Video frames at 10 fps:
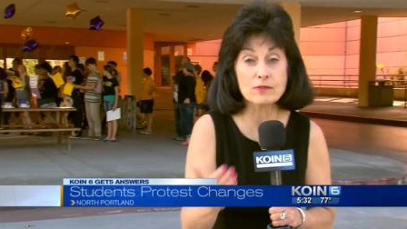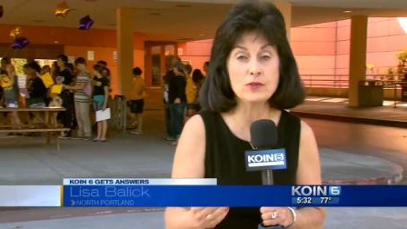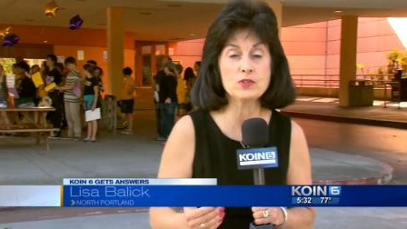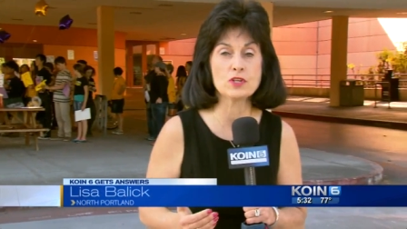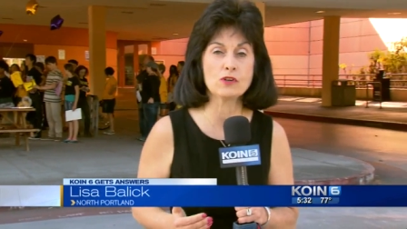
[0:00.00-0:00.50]
their
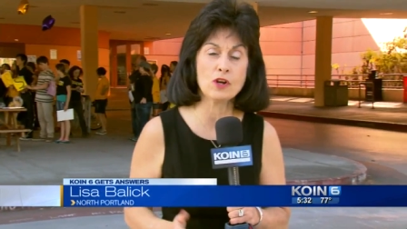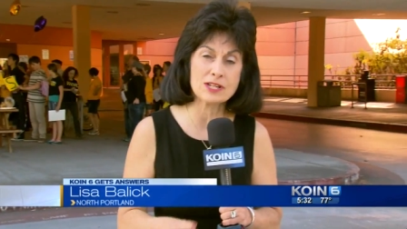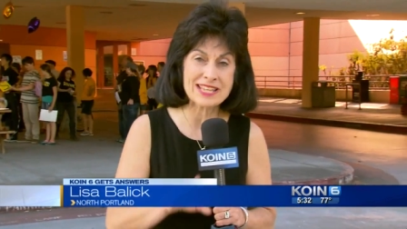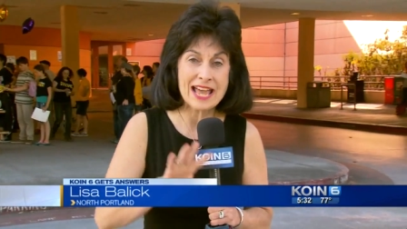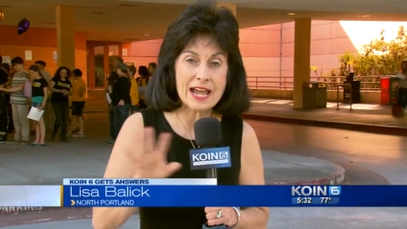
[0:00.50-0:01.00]
views
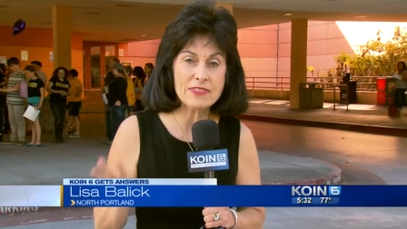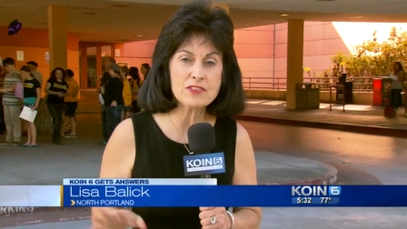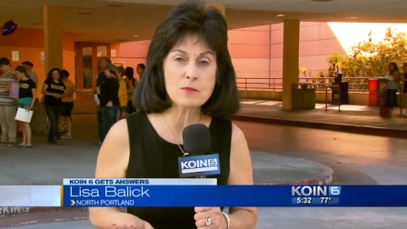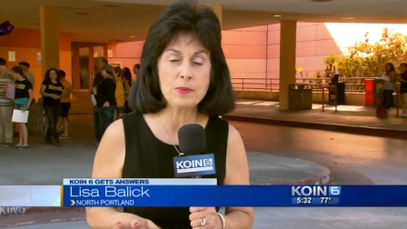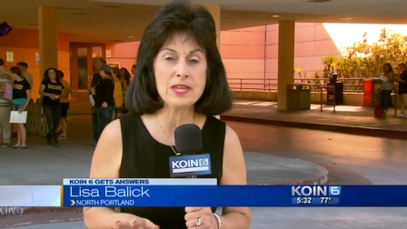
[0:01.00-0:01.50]
across. I
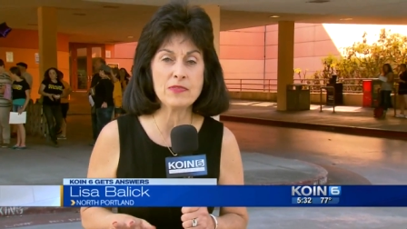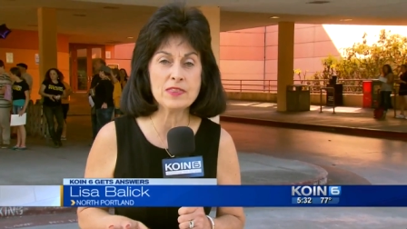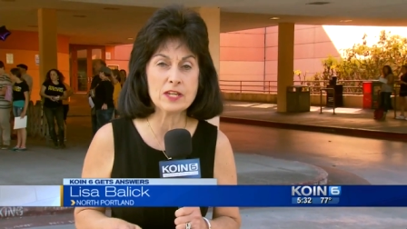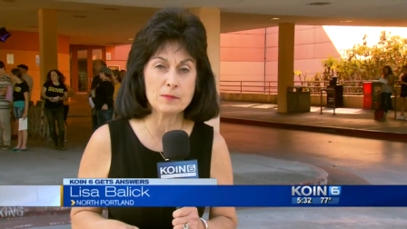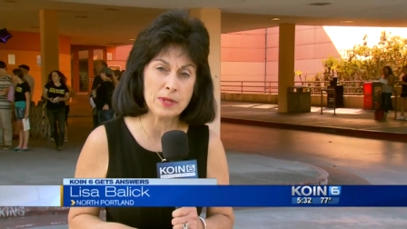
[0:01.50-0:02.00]
think the big
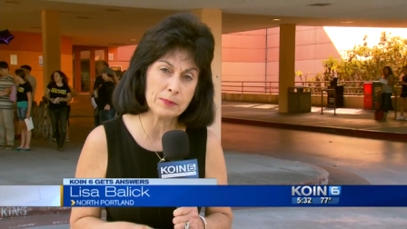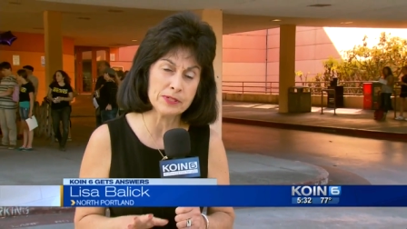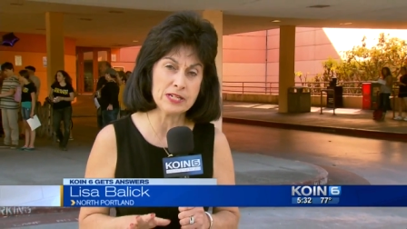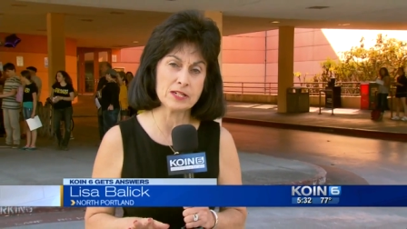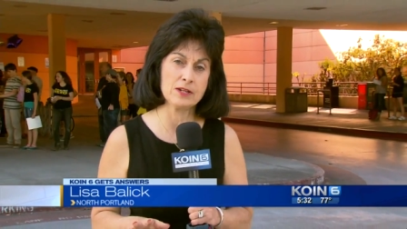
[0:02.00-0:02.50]
thing that people
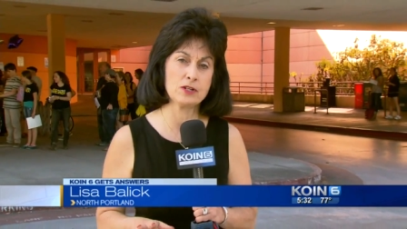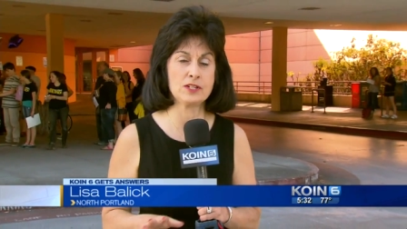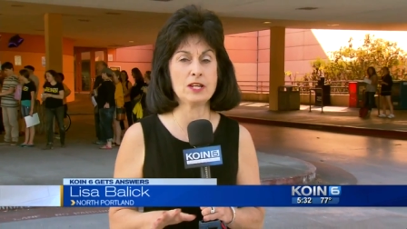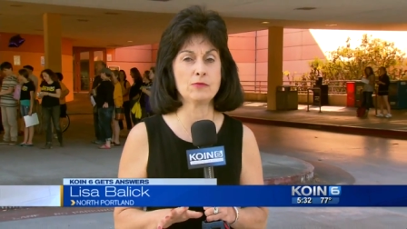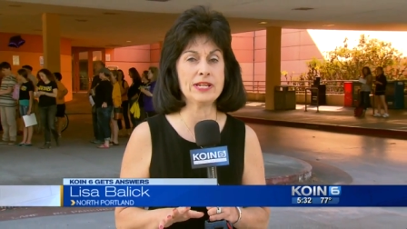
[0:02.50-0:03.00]
need to
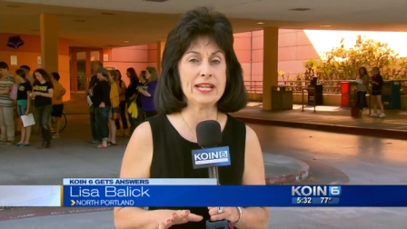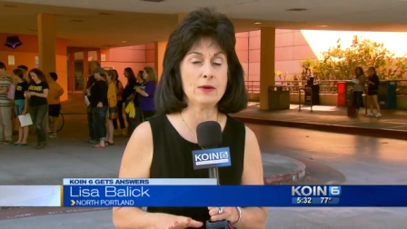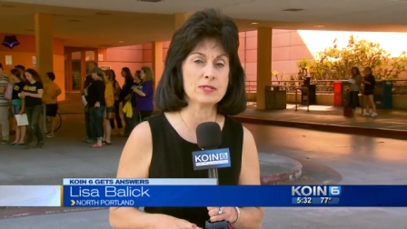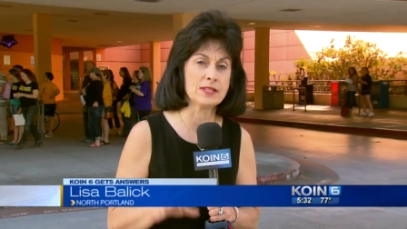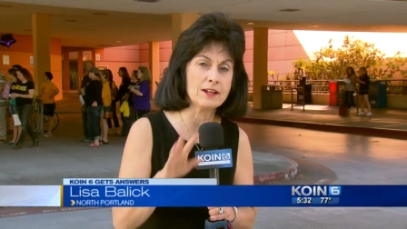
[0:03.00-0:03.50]
understand right
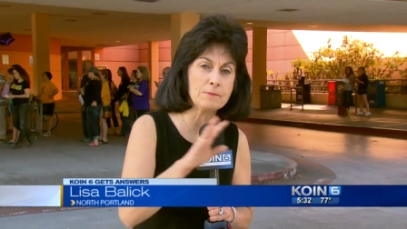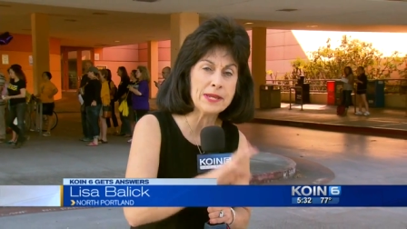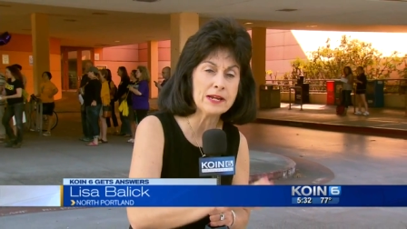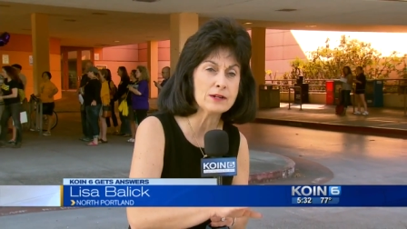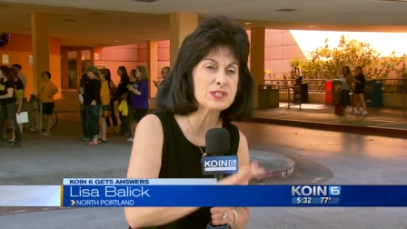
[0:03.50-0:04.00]
now is a lot of
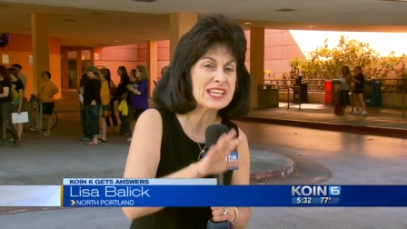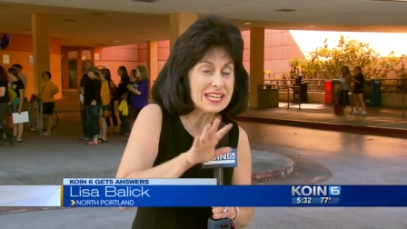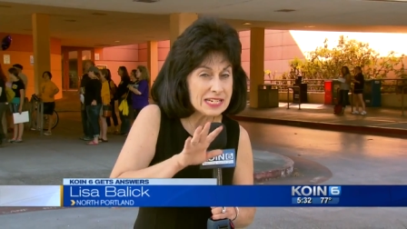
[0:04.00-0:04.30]
parents,